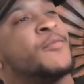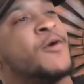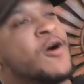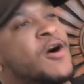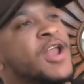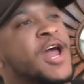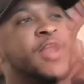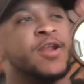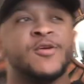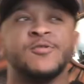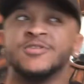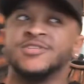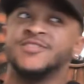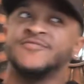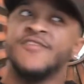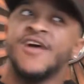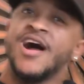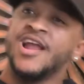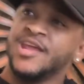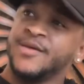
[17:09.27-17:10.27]
all I know is
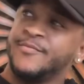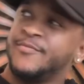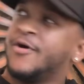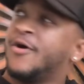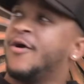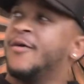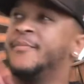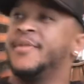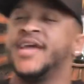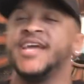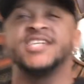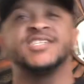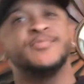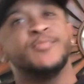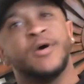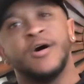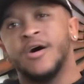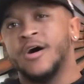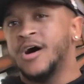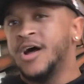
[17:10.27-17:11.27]
volleyball,
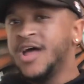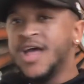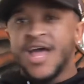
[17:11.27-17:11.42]
baseball.